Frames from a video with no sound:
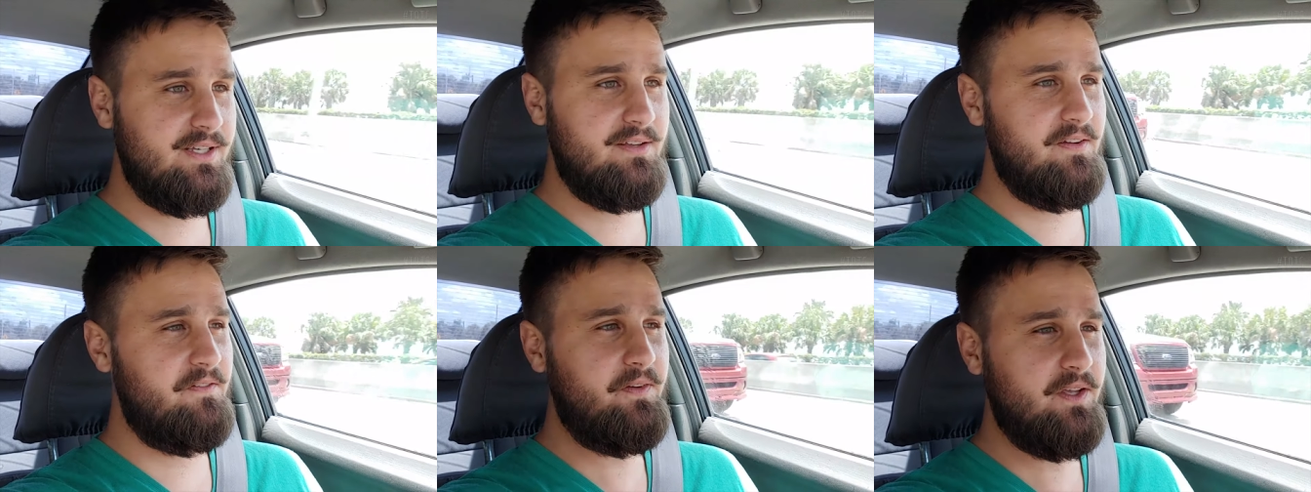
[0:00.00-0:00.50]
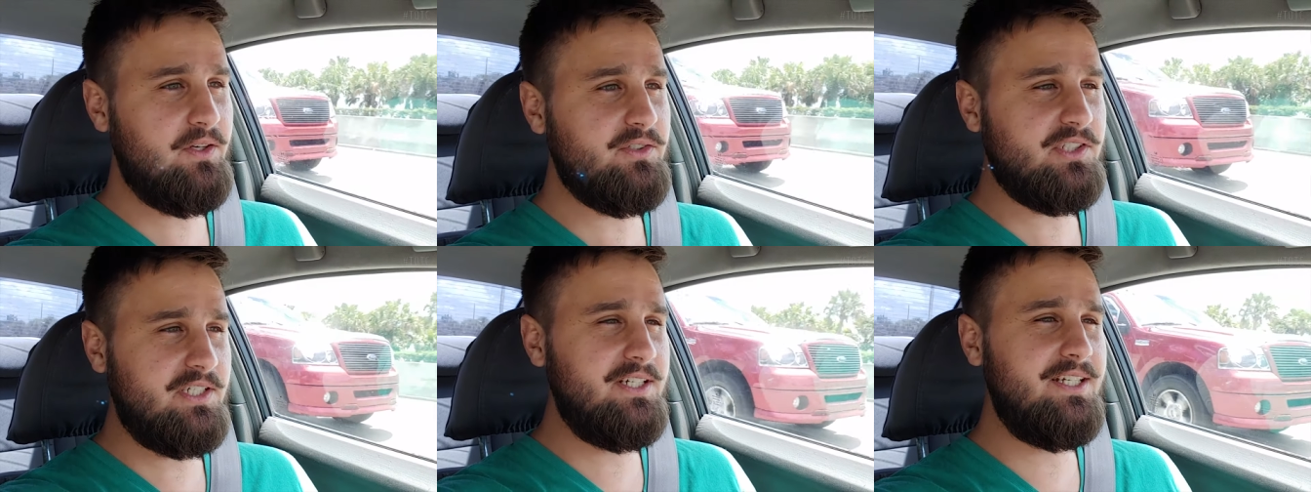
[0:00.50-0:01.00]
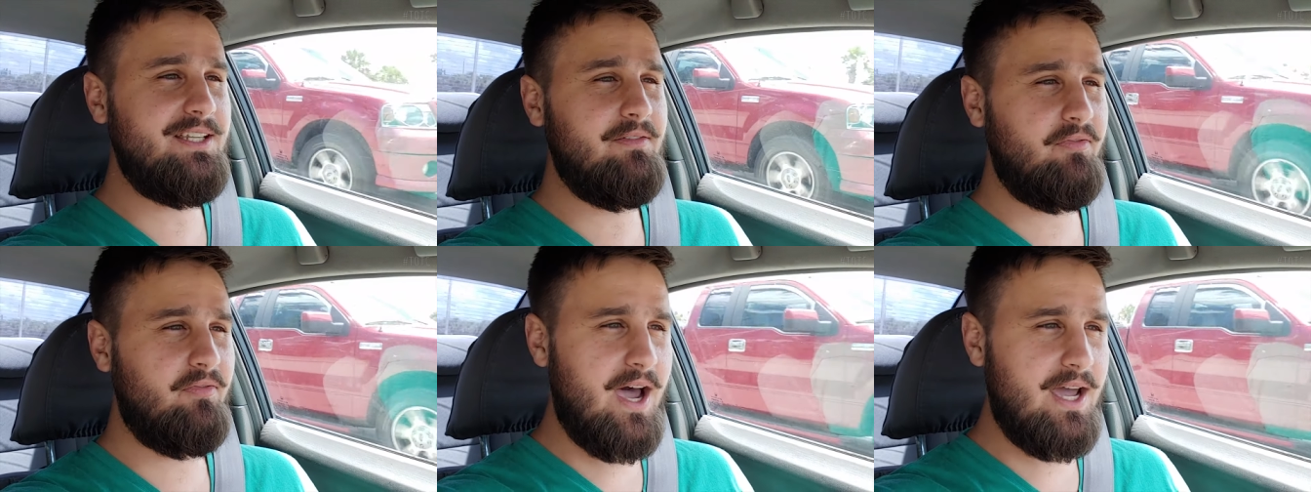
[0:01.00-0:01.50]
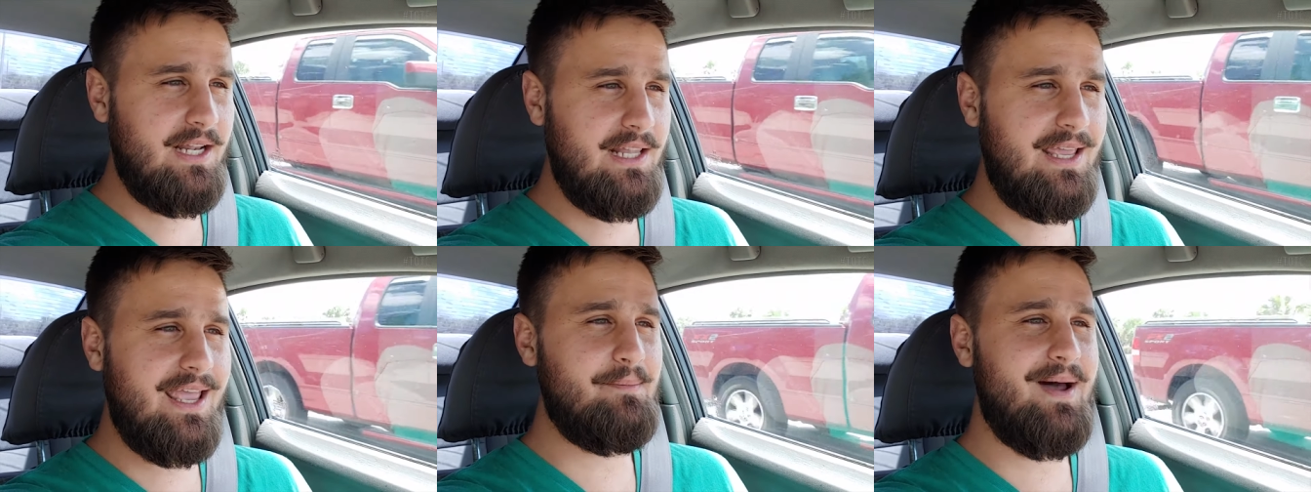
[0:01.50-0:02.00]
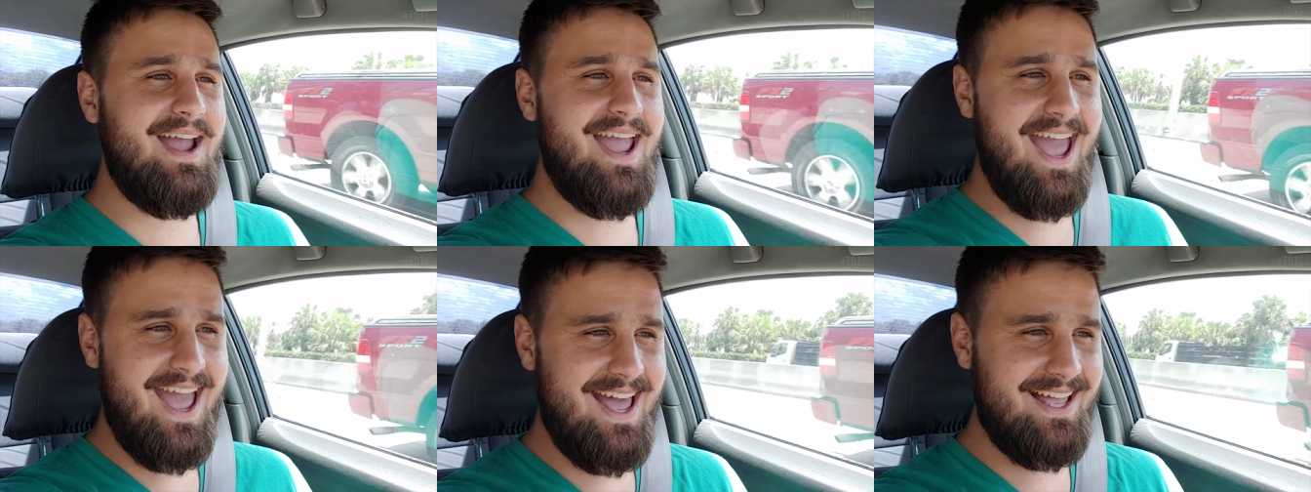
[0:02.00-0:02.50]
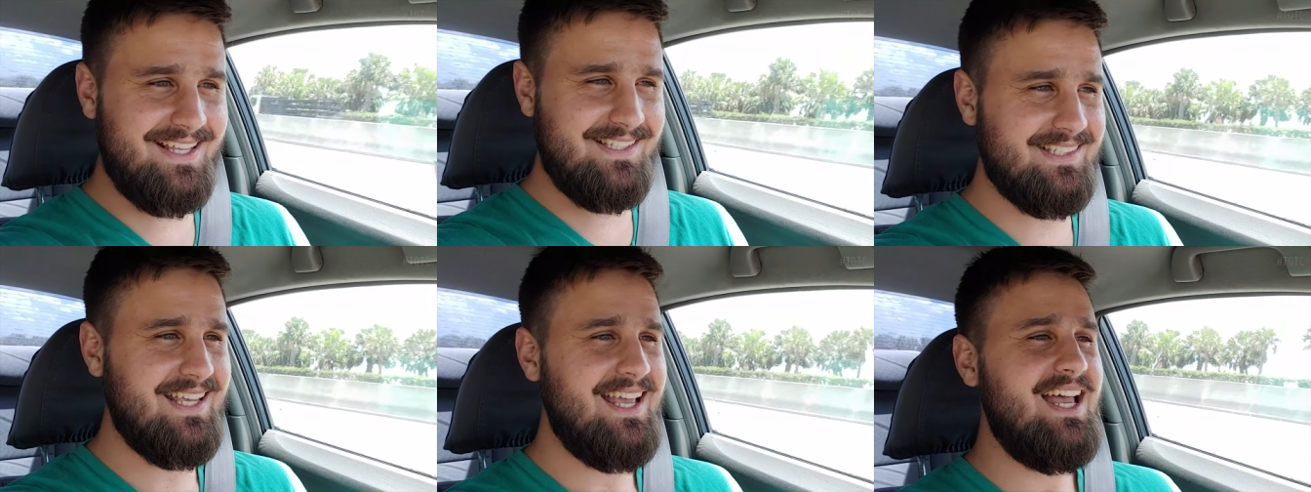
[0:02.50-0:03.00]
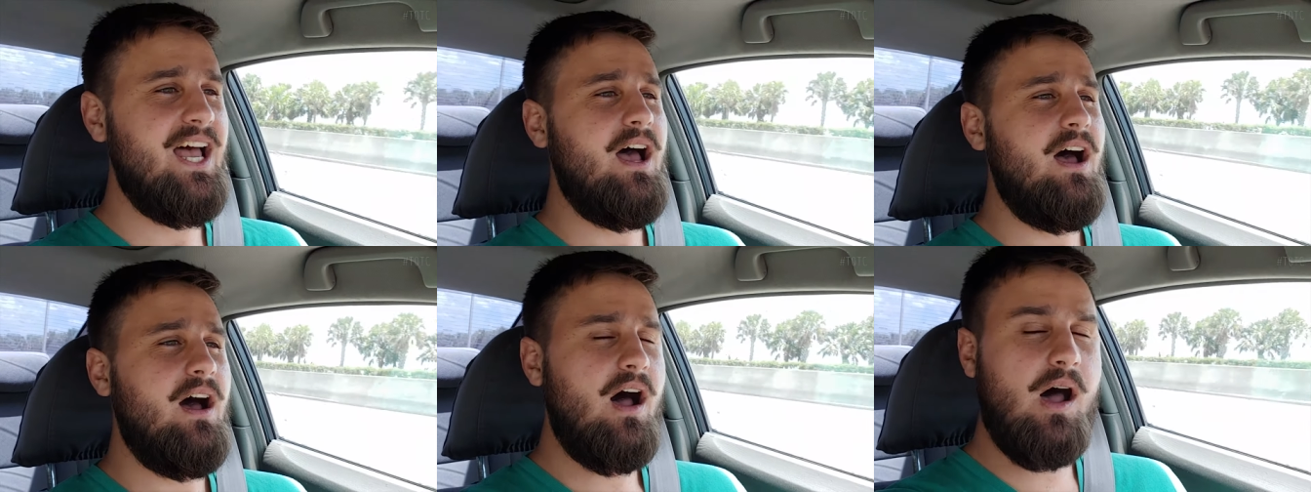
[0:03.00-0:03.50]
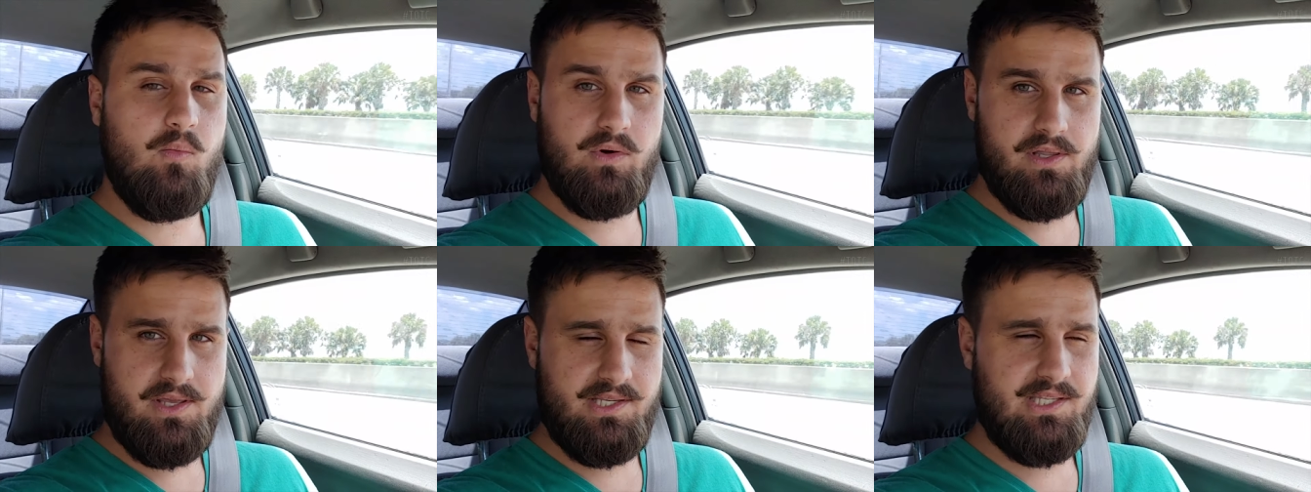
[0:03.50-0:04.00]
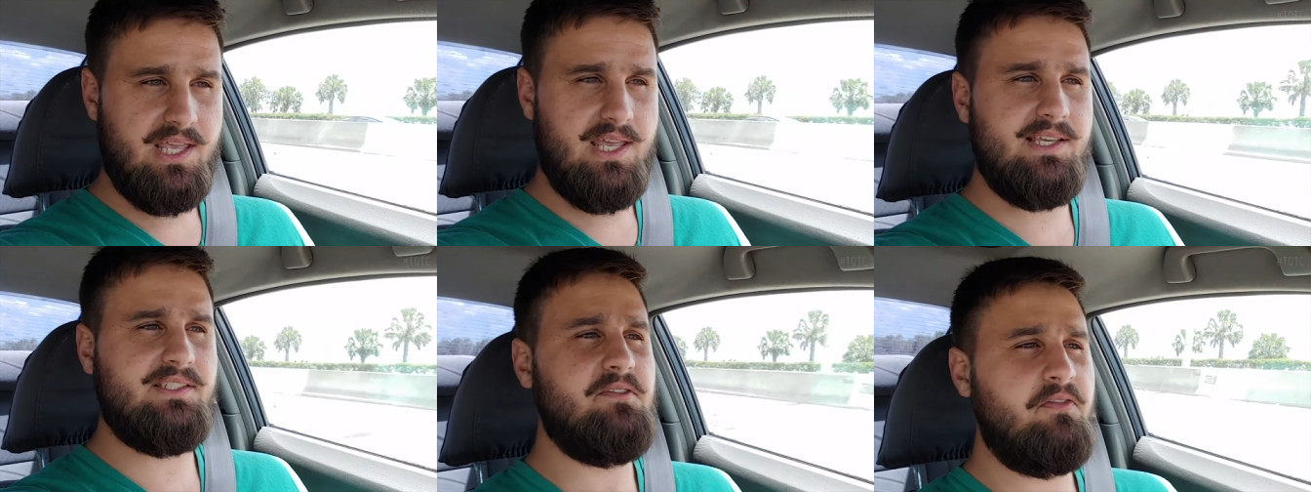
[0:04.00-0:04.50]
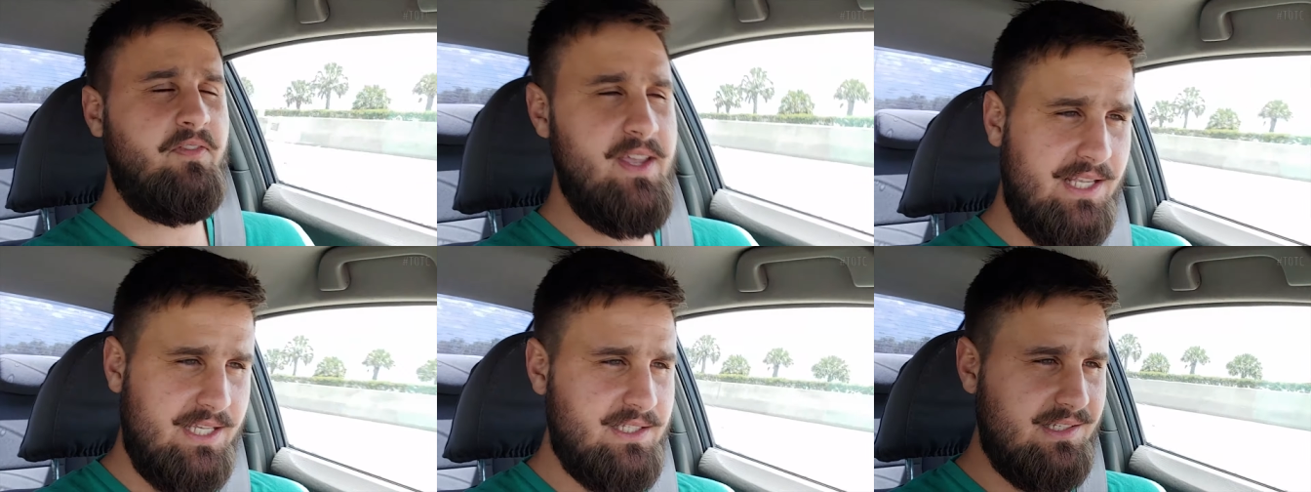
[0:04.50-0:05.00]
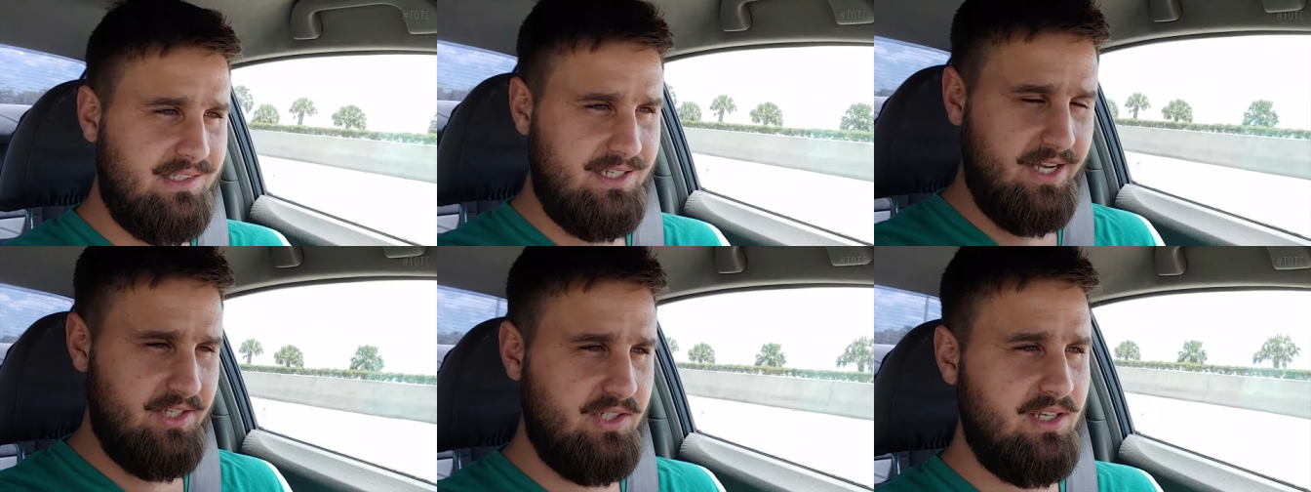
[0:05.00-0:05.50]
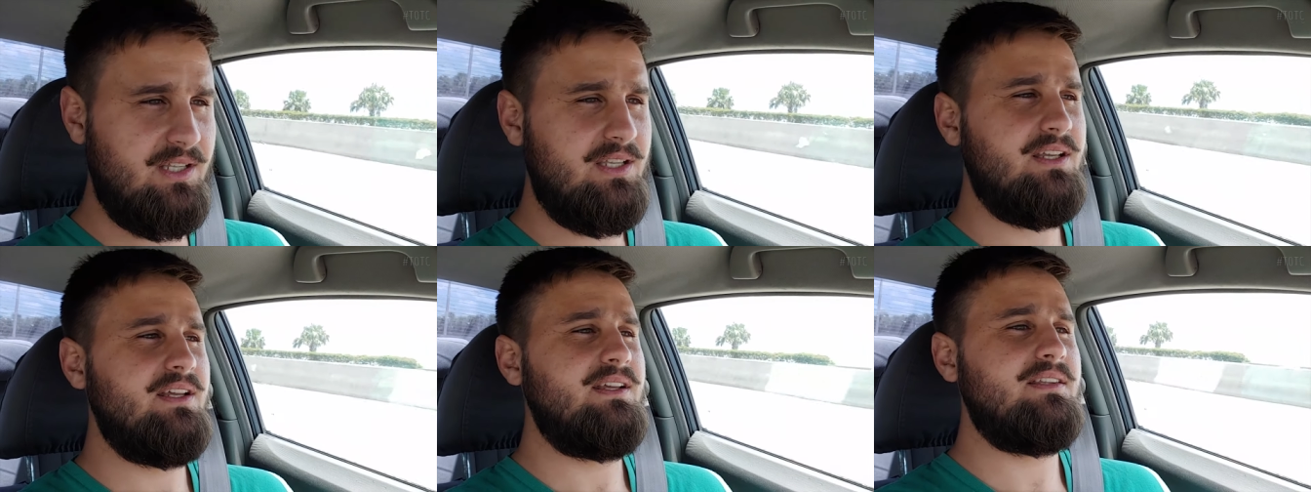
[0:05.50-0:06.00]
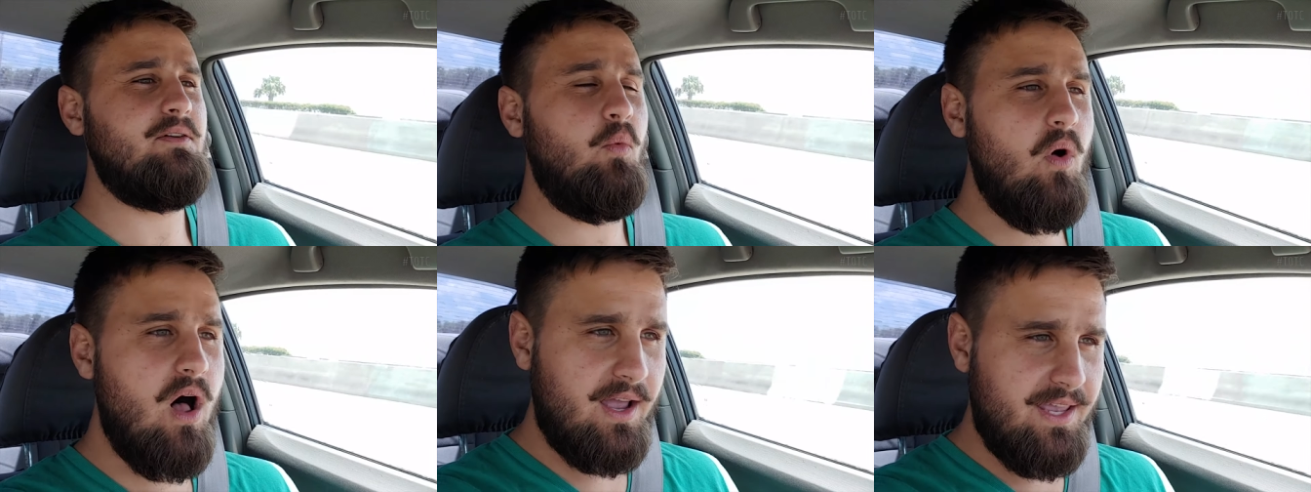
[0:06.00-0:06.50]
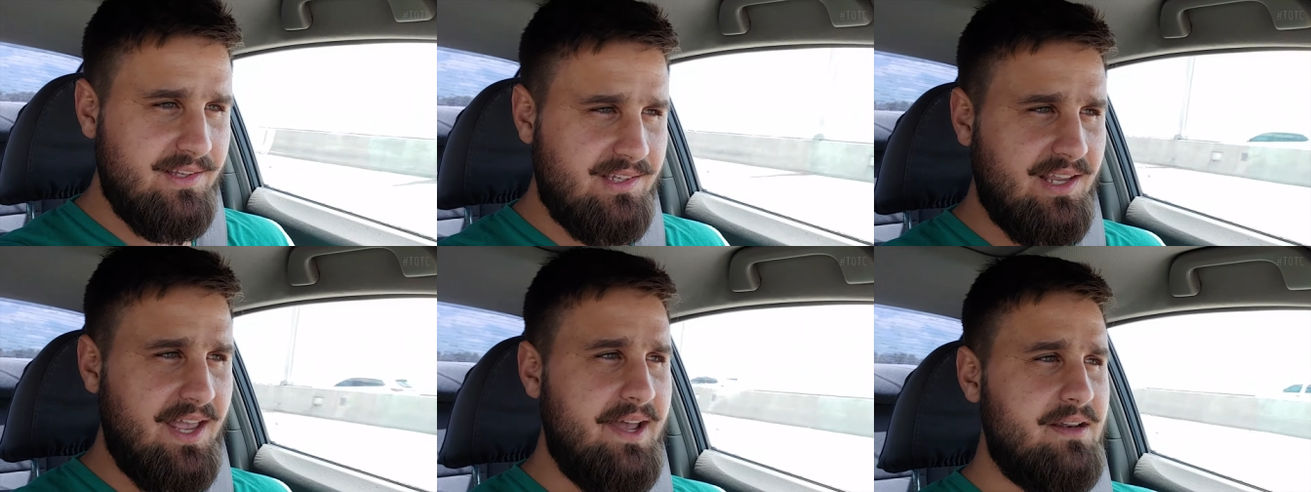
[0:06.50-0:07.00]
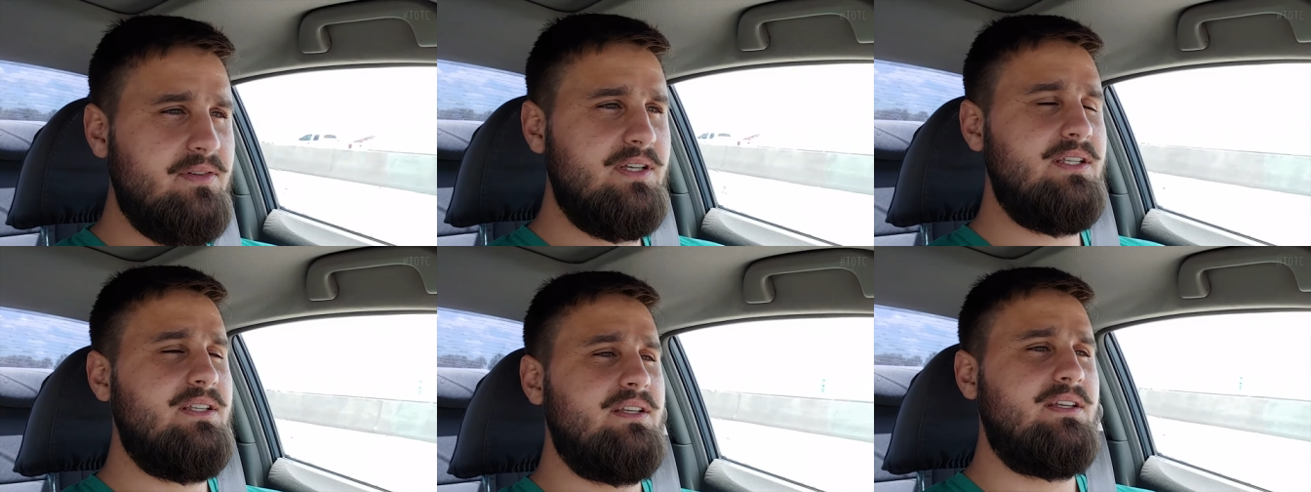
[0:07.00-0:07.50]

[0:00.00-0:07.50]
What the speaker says: It feels good to finally get my hands on one of these things, to feel it, to touch it, to walk inside of it.